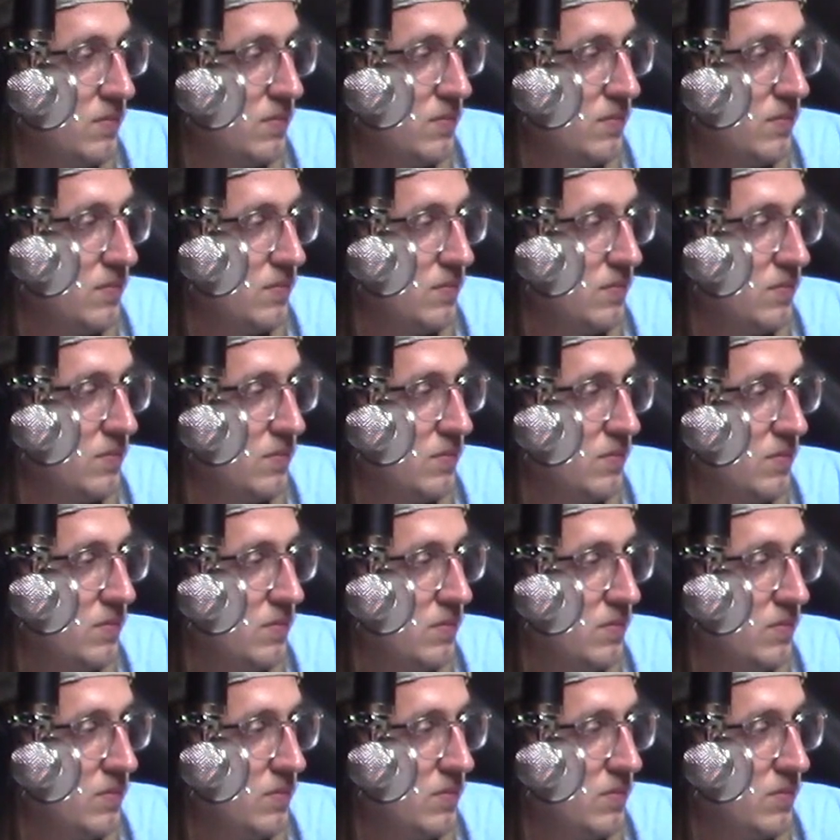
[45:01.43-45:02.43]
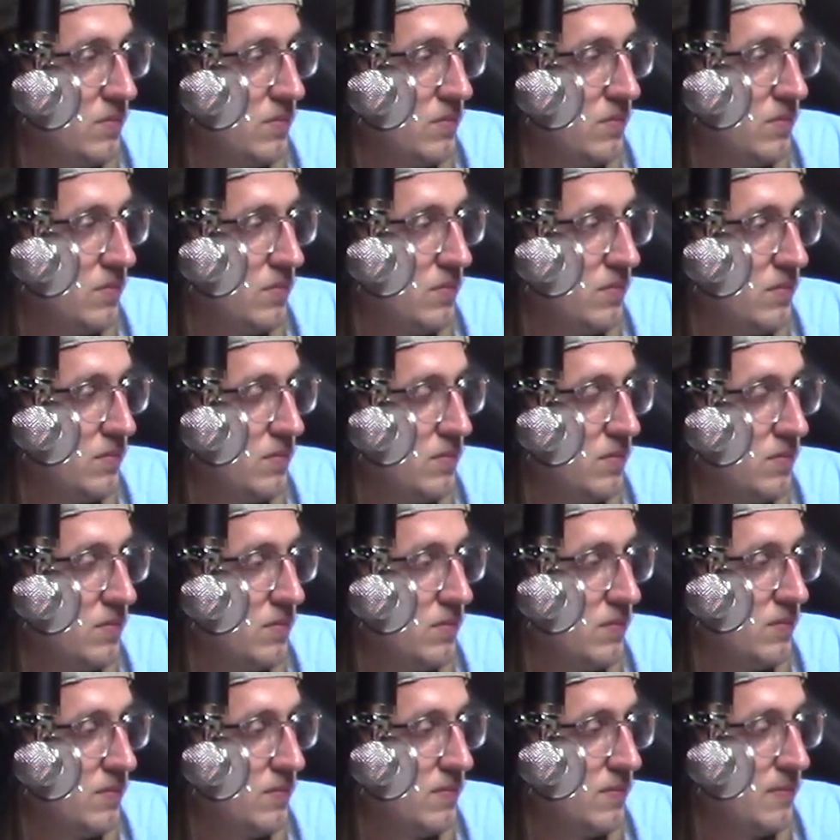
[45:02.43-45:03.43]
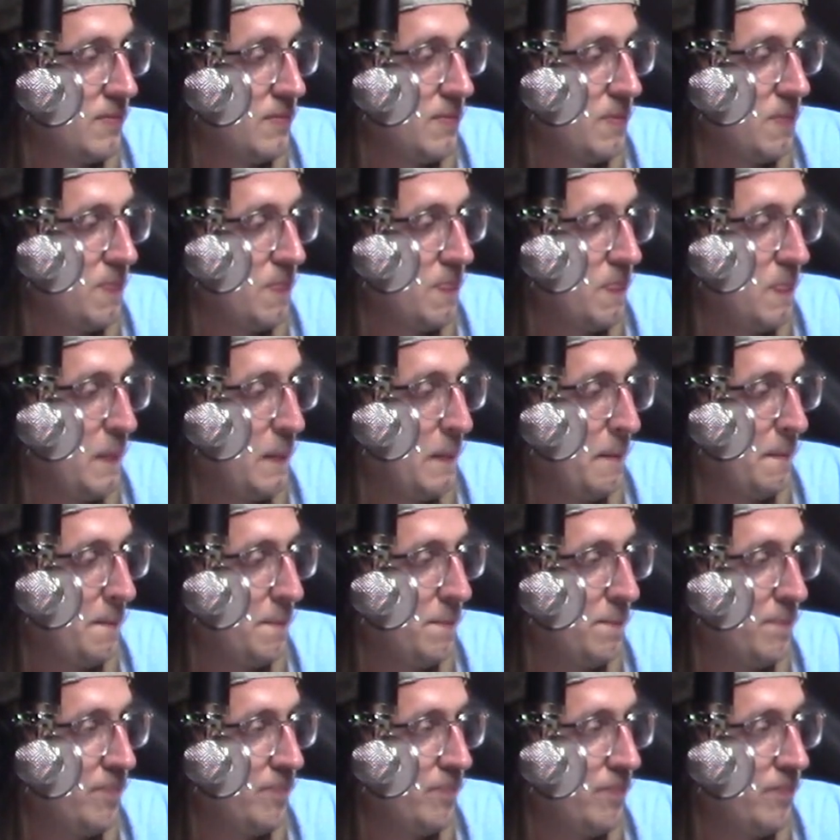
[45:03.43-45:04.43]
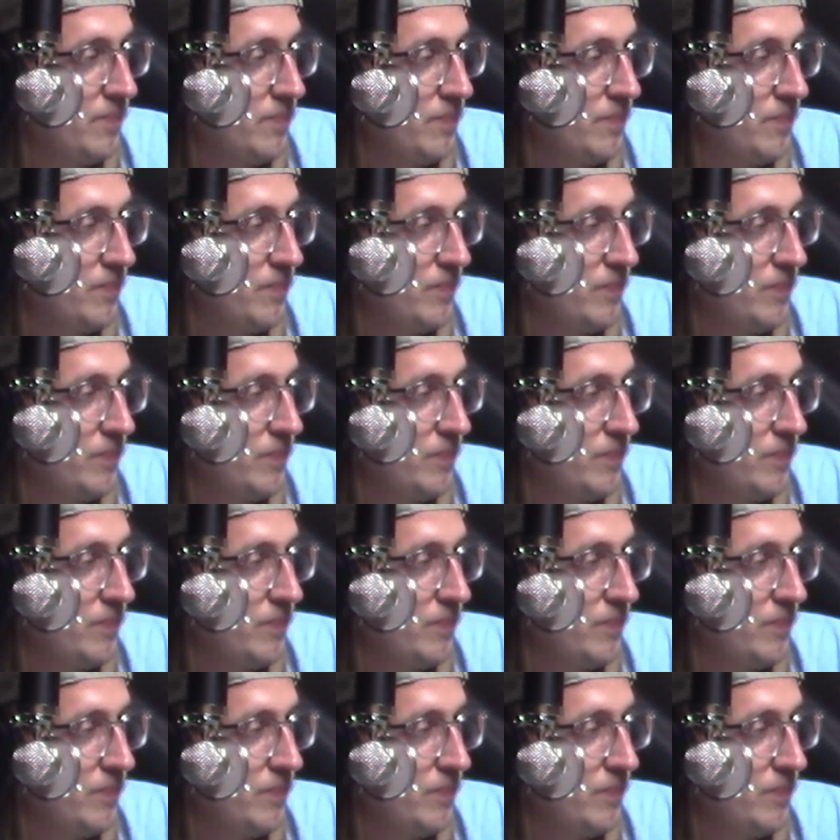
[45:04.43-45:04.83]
(not speaking)